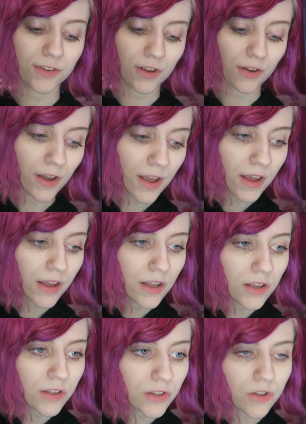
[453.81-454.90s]
So
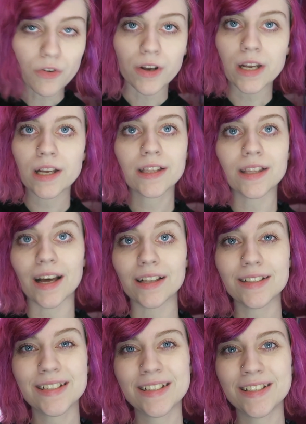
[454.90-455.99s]
sorry
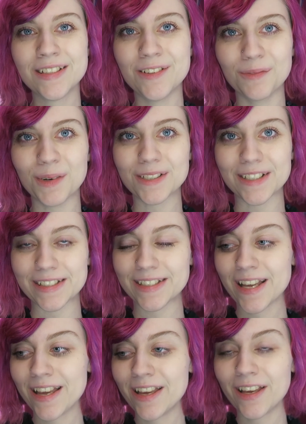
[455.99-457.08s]
that not much
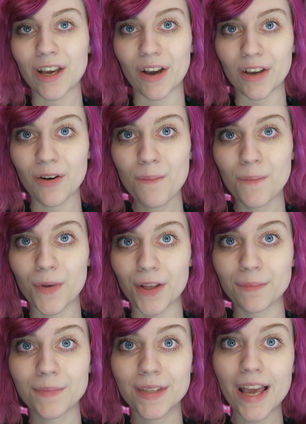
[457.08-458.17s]
is going on,
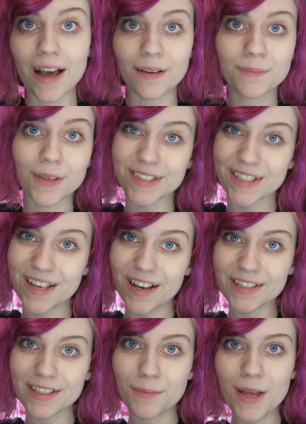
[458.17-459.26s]
but yeah, I'll see you
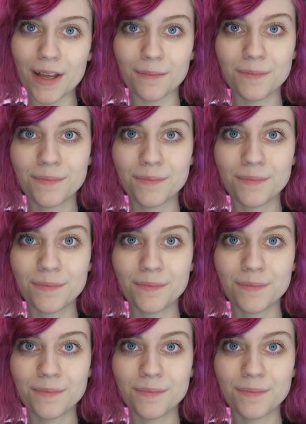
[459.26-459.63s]
guys in a bit.